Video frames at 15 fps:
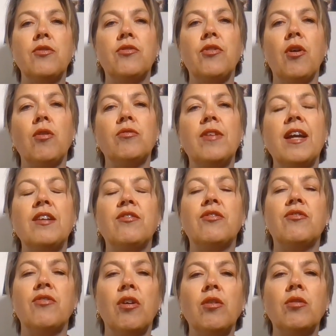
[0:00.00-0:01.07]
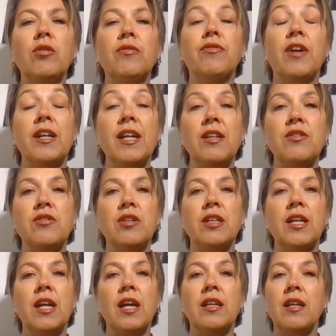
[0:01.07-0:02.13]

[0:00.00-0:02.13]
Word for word: So they struggle financially.